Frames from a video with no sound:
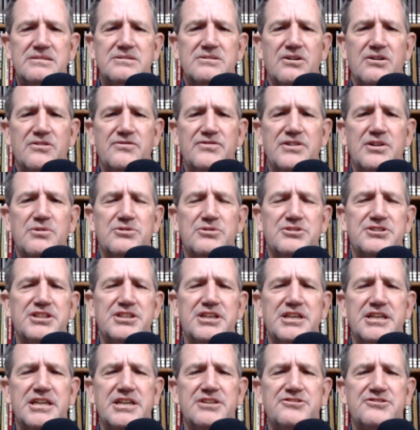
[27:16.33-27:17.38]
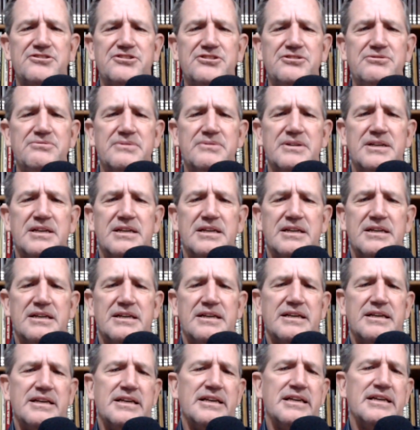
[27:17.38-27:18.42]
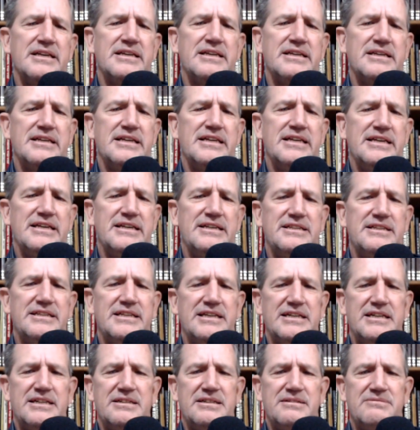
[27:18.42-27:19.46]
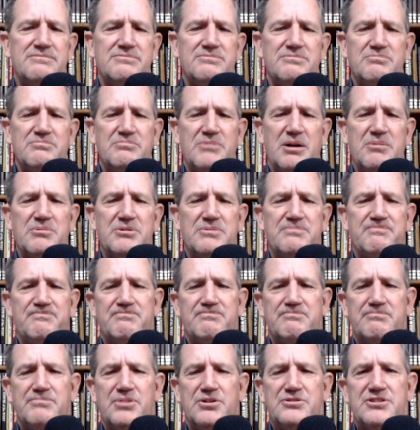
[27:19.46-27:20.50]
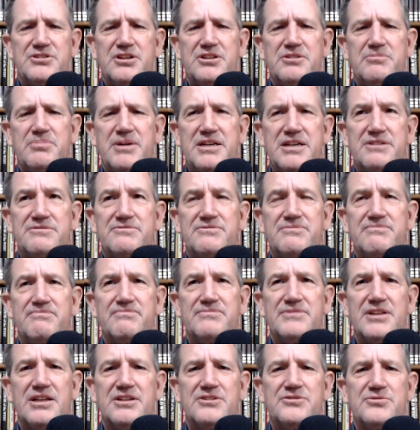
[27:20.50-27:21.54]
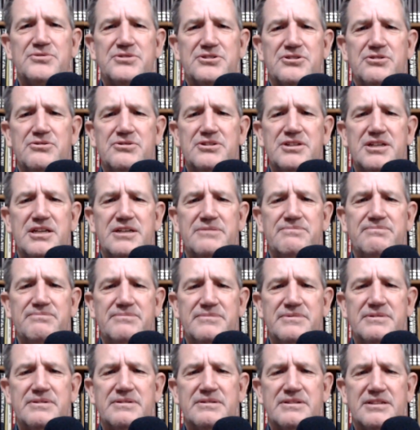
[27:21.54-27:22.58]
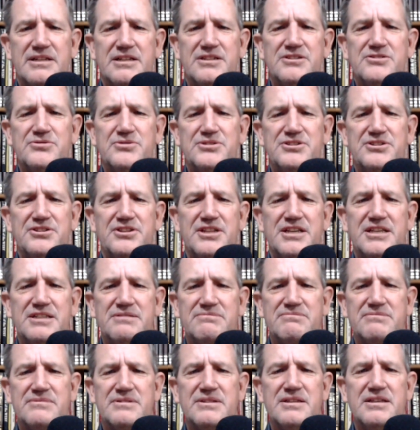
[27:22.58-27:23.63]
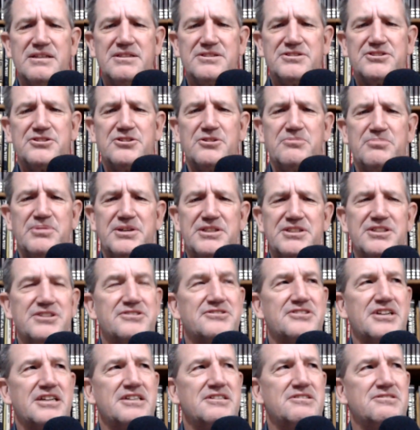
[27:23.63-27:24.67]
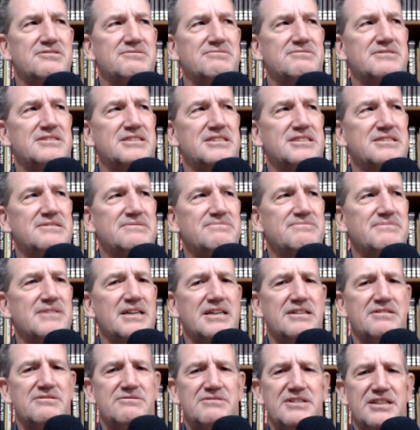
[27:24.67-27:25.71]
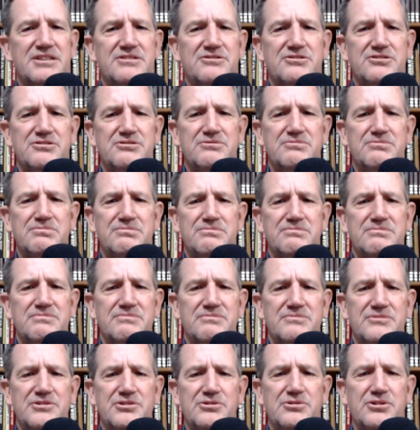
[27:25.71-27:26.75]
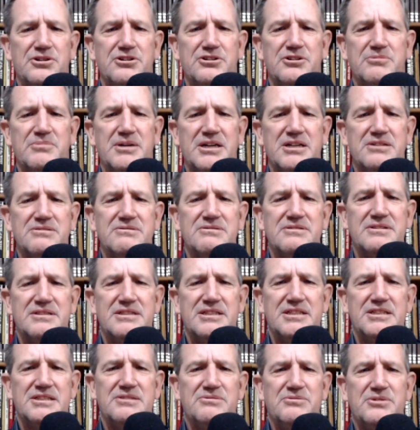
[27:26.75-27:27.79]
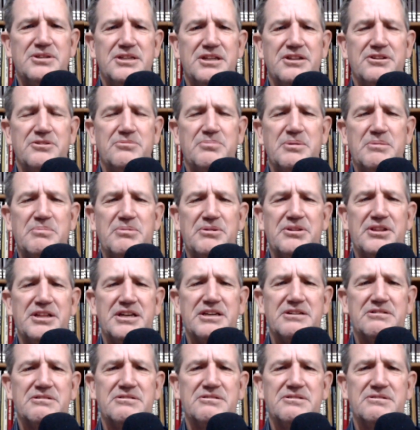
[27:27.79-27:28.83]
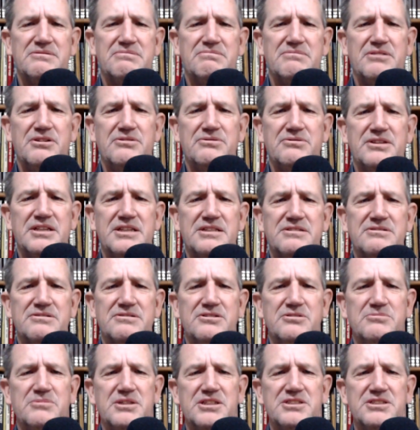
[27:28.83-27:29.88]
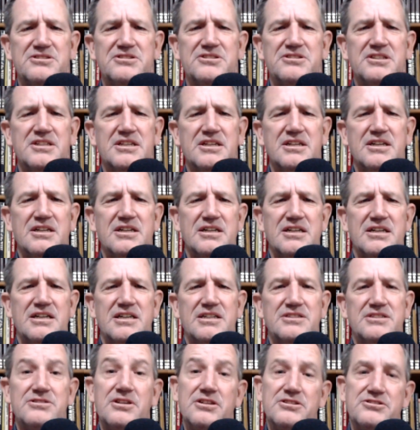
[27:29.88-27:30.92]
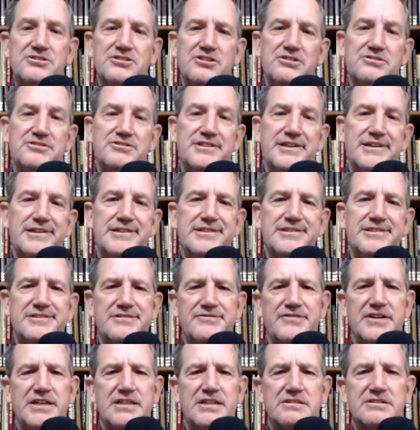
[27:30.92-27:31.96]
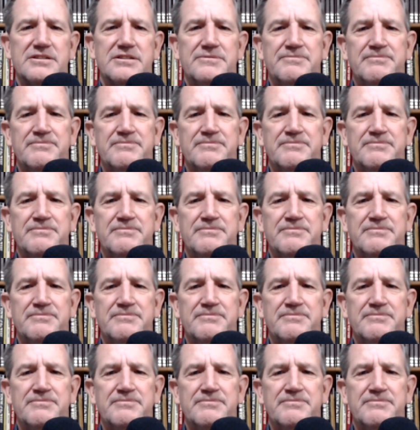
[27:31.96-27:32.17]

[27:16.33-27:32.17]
Hopefully we'll see you again soon. And remember, post on the page. Tell us what's going on. Tell us what you think. Tell us your opinions. I don't get too hurt about what other people think or don't think too much, as long as you don't state it as a fact.